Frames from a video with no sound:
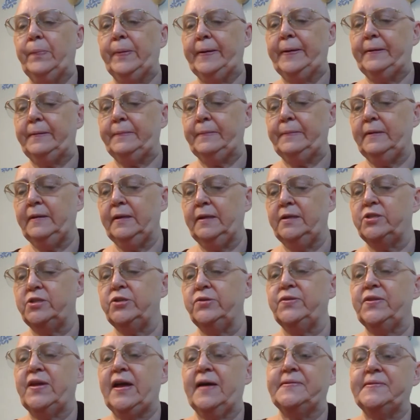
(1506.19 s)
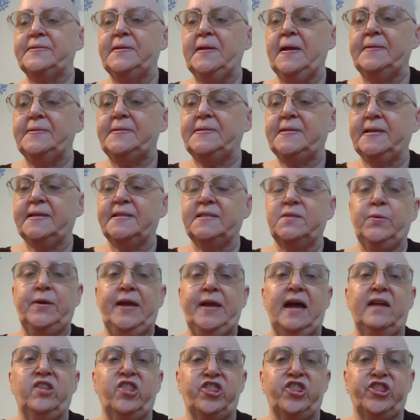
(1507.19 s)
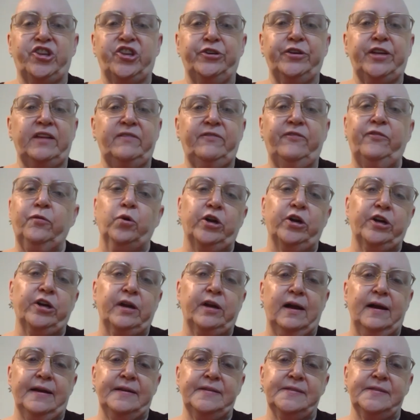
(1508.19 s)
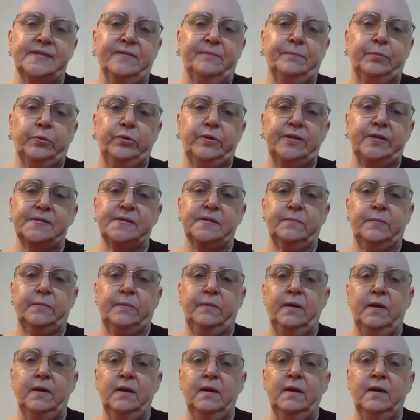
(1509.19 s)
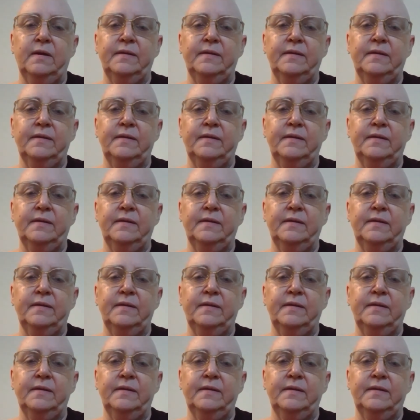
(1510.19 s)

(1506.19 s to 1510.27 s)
but in two thousand six, we had thirty-four kinds of Buddhism